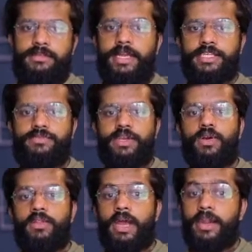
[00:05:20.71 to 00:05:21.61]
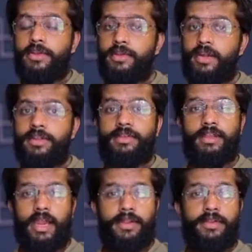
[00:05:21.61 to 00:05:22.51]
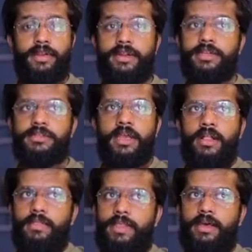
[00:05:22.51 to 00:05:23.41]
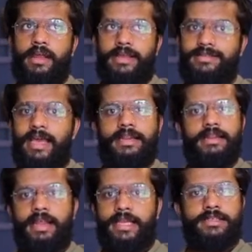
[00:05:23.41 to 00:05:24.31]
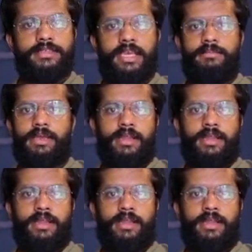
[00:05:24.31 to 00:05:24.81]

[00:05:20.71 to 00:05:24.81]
That is we call the identical twin. In identical twin, they are exactly like the same,